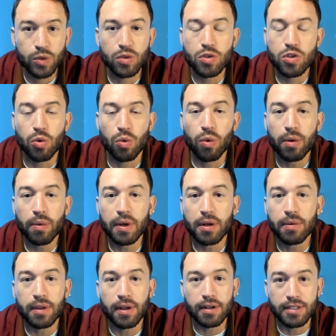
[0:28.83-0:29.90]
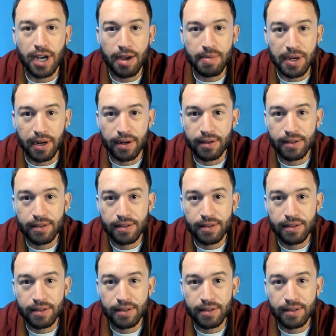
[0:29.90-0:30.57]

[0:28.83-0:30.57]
So, what do we do with our time here?